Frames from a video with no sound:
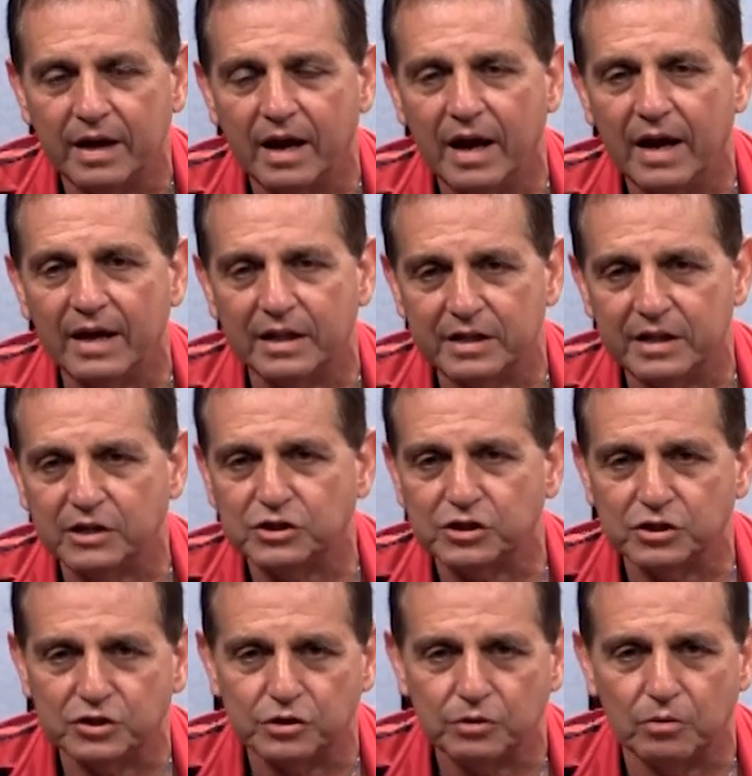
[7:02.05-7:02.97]
in
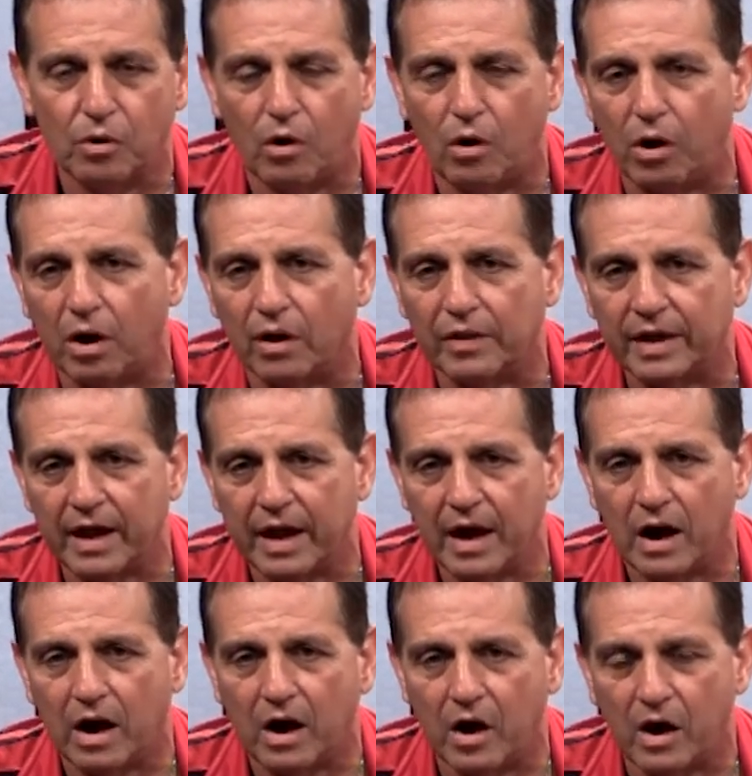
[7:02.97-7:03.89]
addition to all the
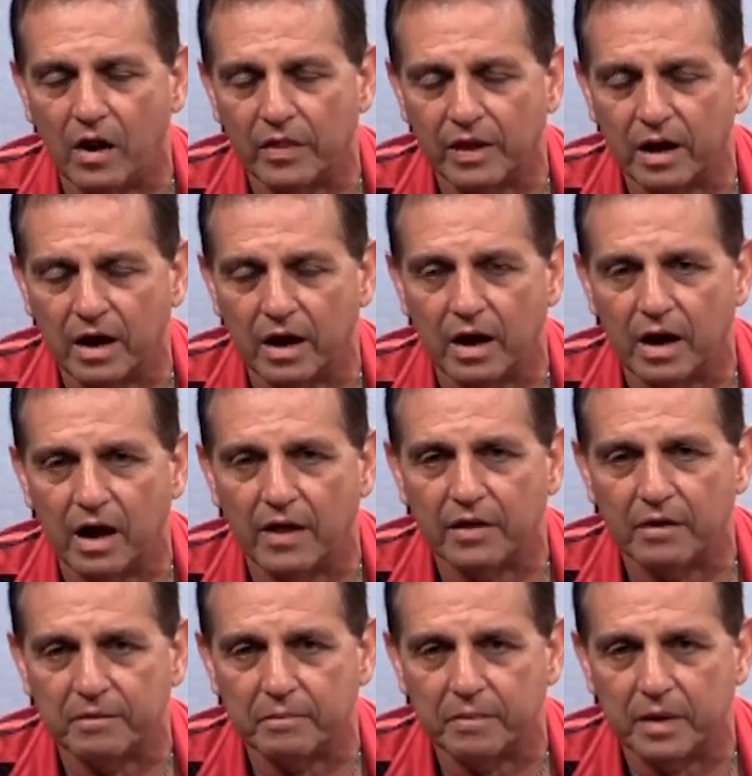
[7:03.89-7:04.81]

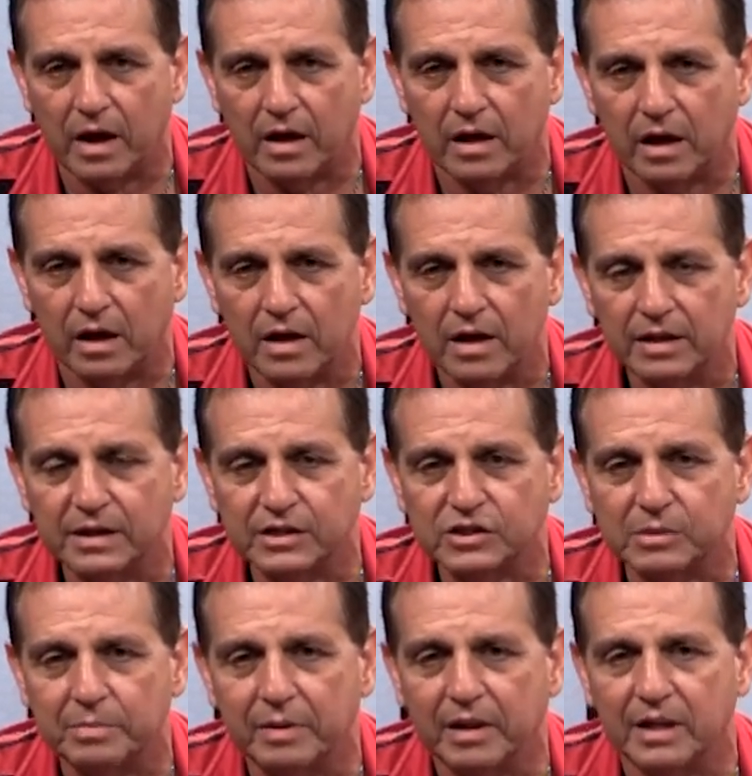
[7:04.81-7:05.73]
other
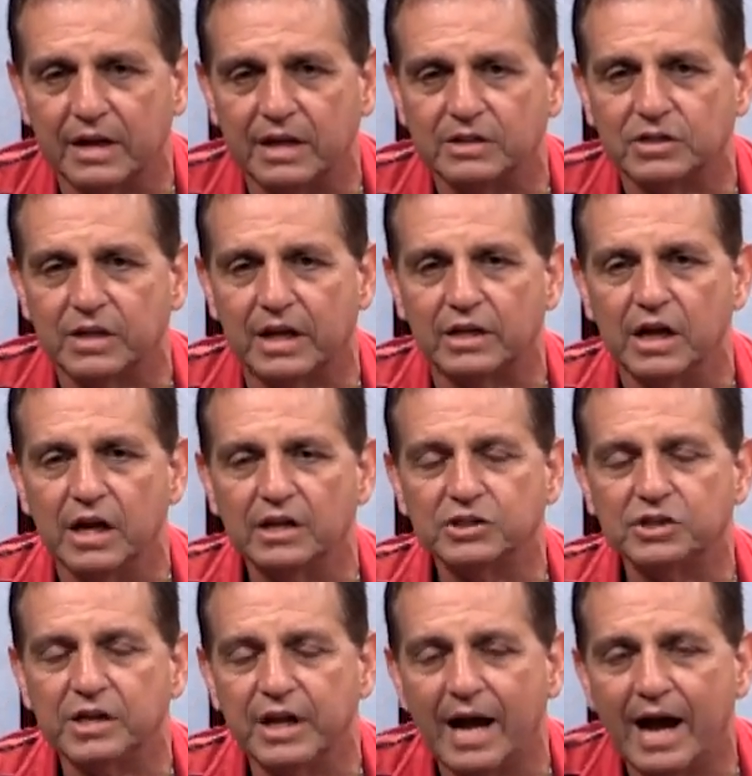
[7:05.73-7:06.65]
disabilities that
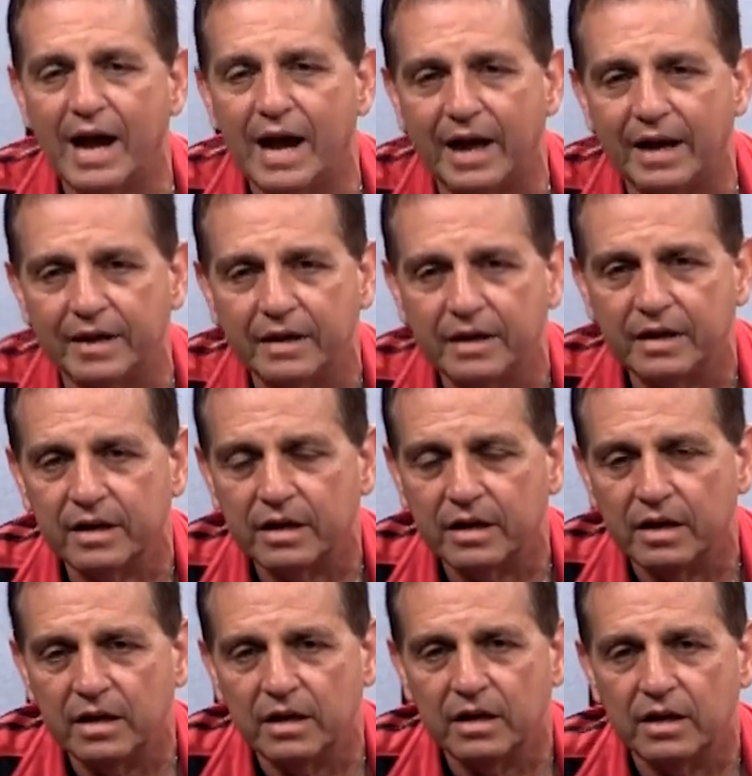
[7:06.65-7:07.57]
she had.
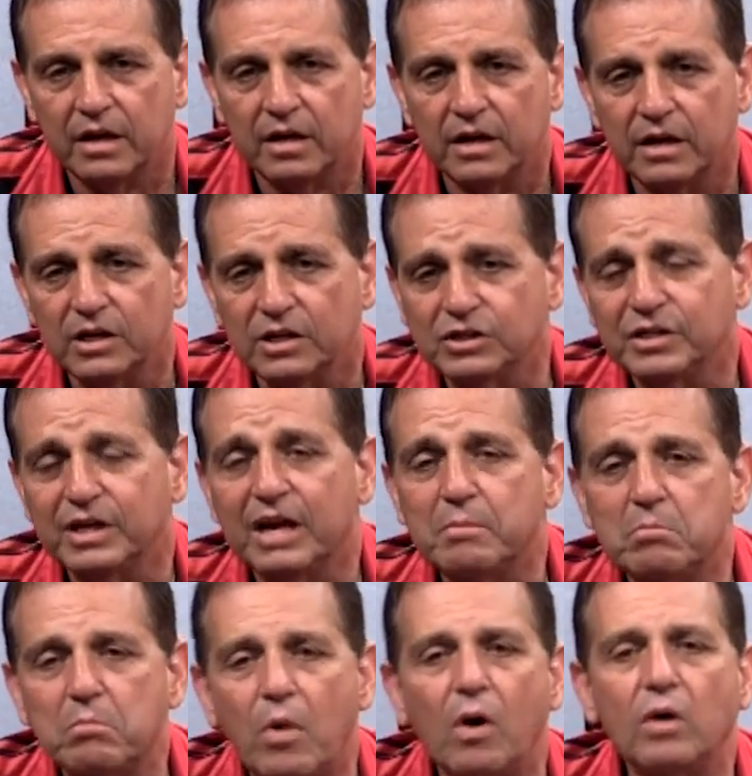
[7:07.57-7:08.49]
She had
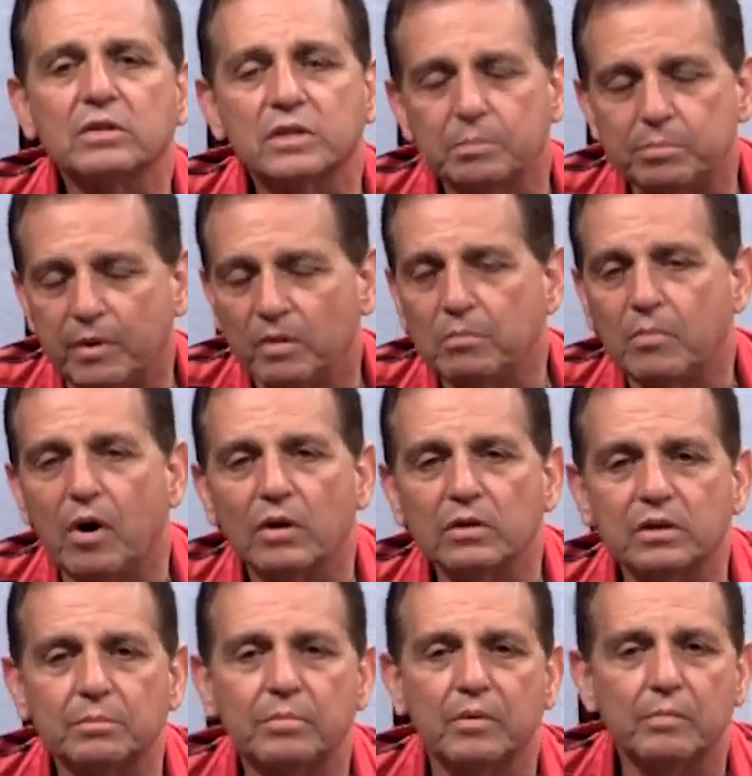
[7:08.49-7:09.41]
multiple
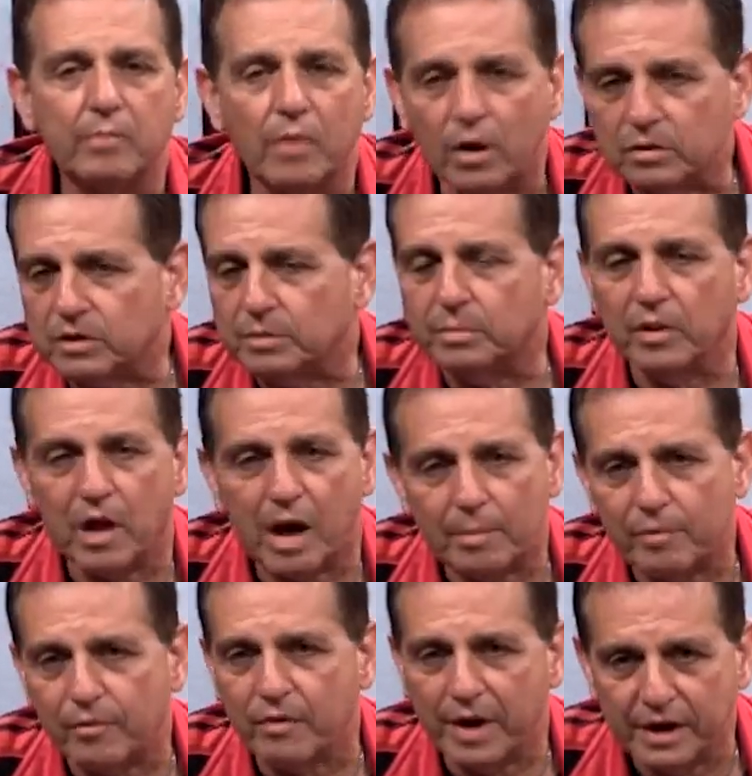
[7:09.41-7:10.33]

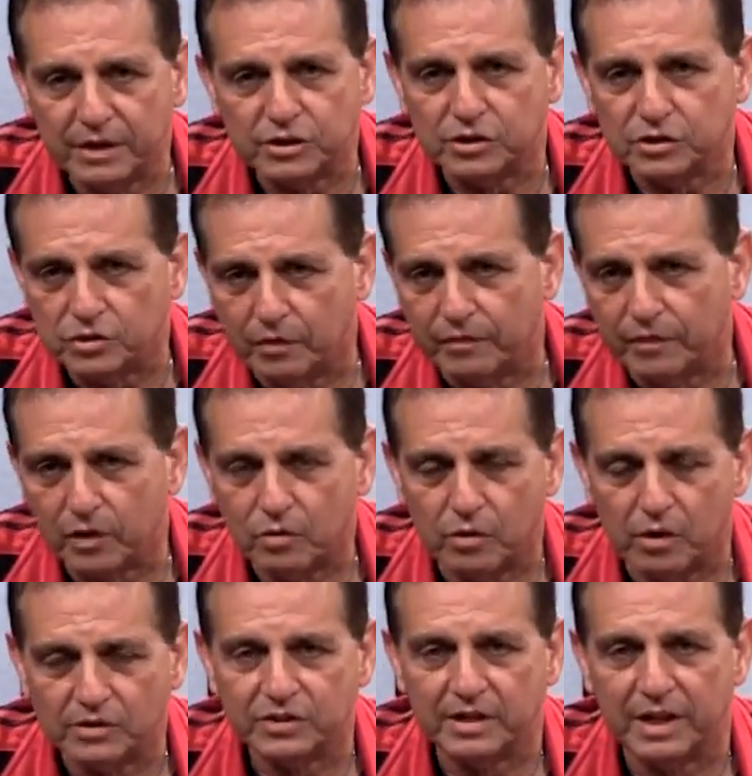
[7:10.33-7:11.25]
operations over the
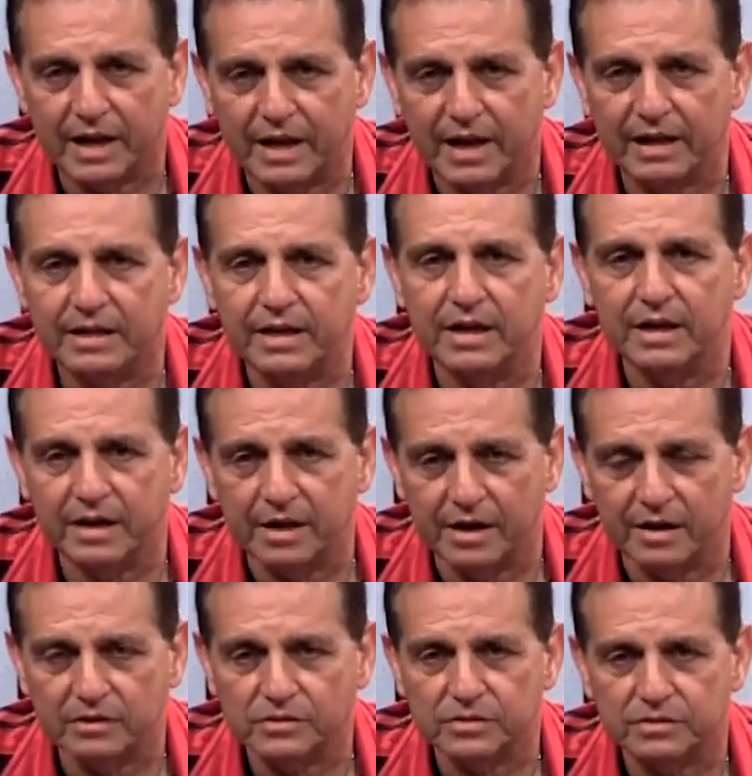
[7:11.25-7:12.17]
course of that 18
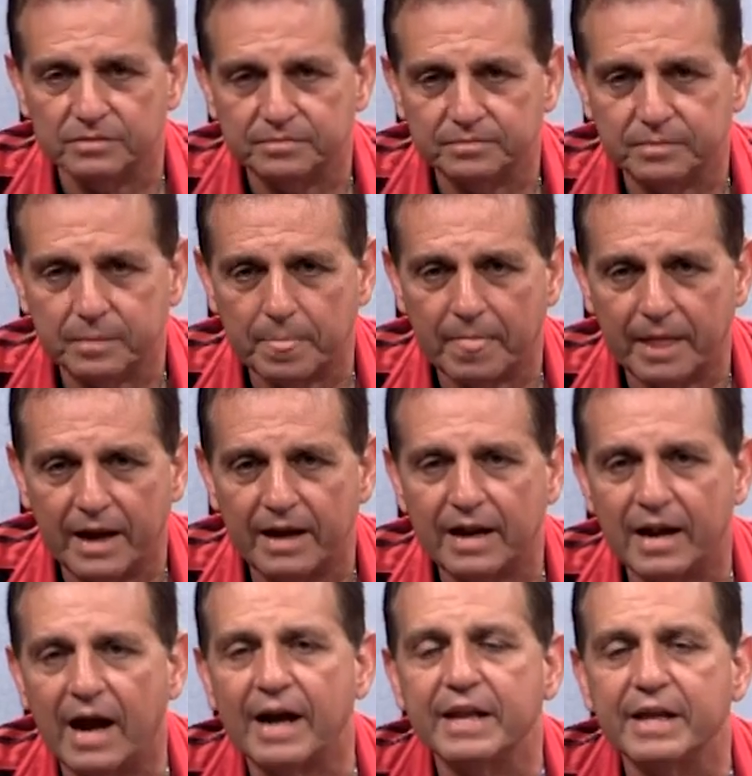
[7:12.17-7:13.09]
years. At
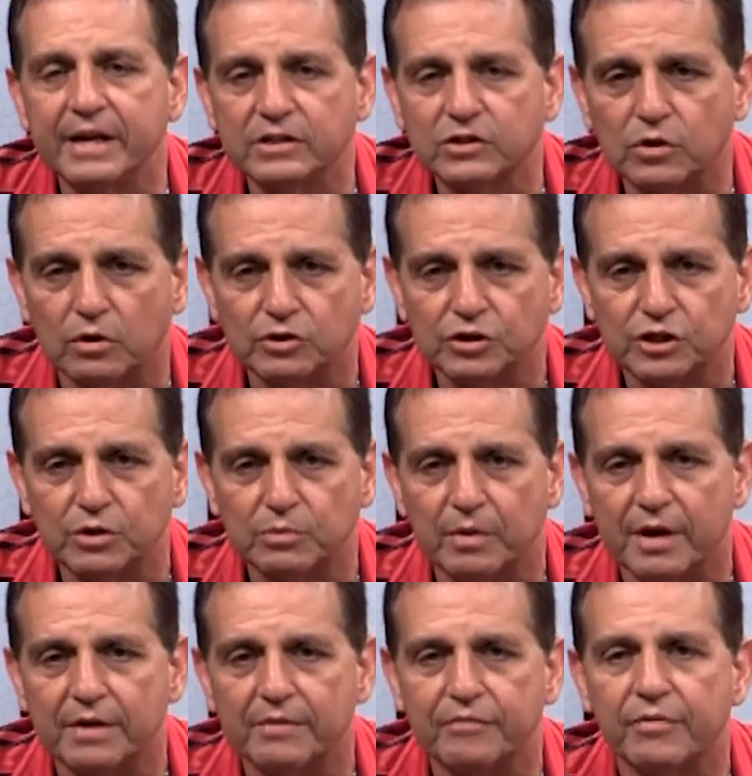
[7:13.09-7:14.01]
9 years old, she
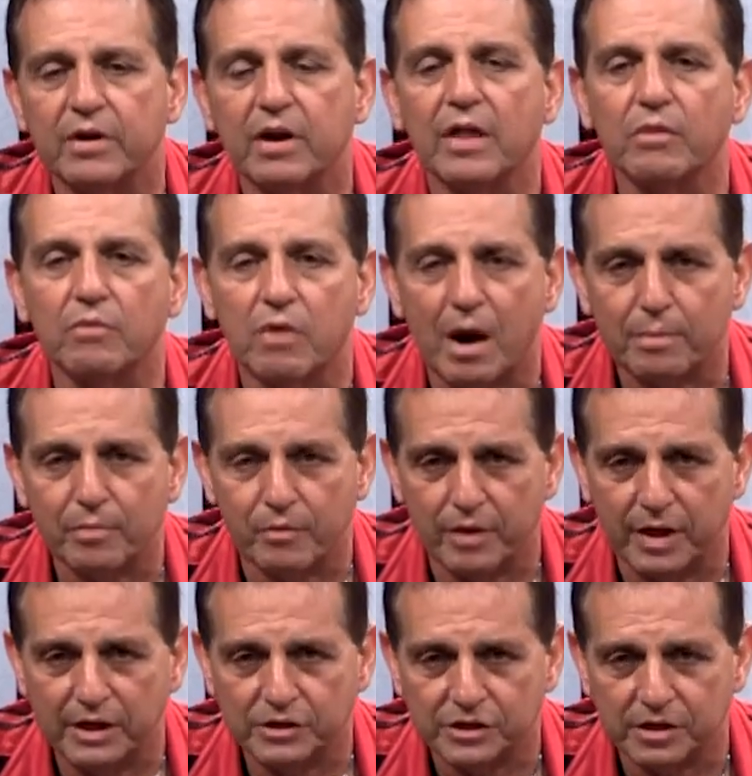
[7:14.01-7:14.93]
went in for another
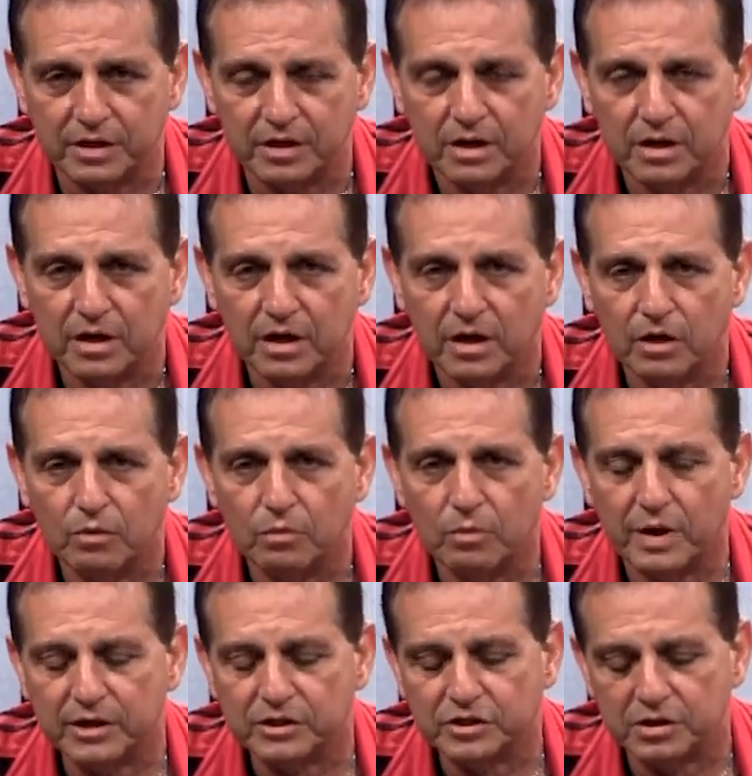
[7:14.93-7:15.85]
operation,
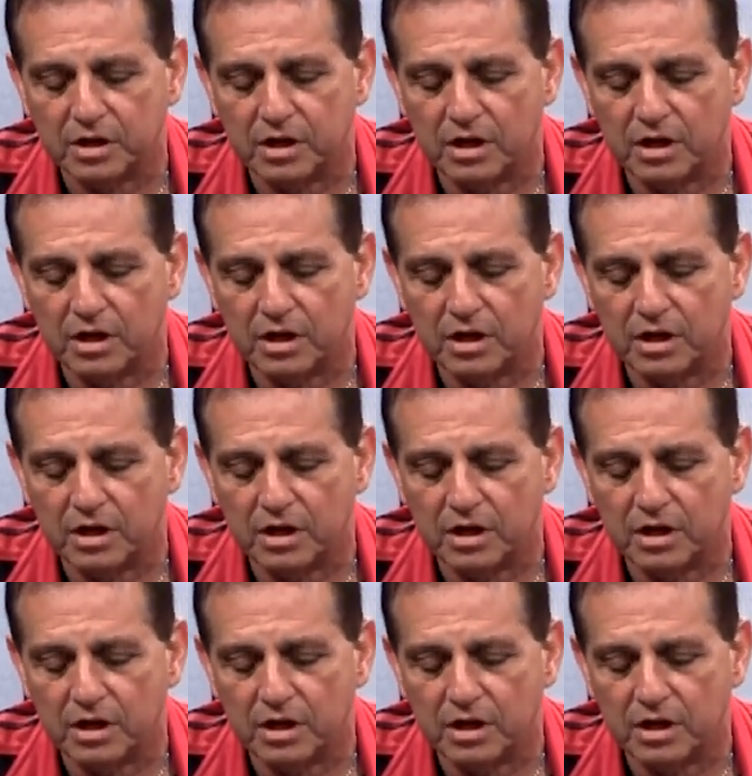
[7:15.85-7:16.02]
which